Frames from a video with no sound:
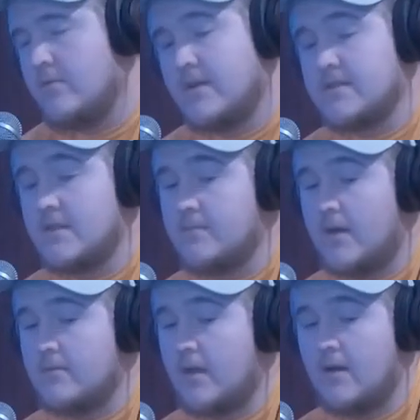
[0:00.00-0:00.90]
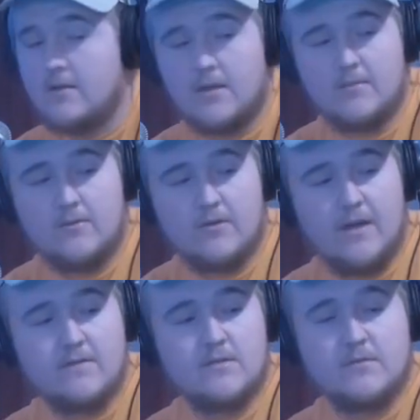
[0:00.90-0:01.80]
Oh, well, we might slip up, y'all. I
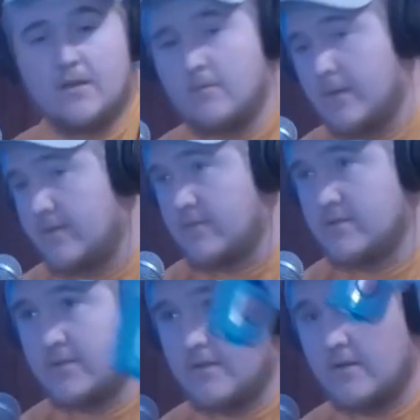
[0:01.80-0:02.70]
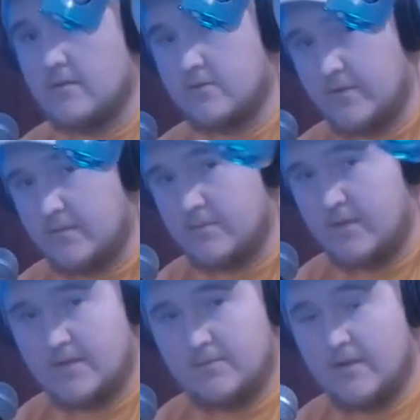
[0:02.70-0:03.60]
mean, we're having some adult beverages here. Yeah.
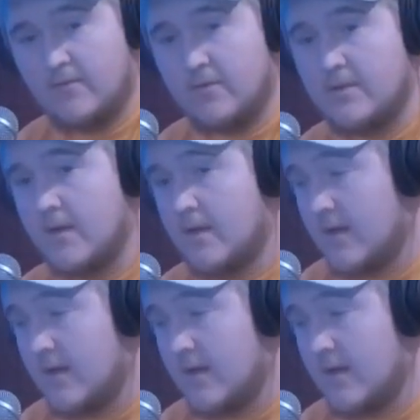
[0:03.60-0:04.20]
Drink responsibly, everyone.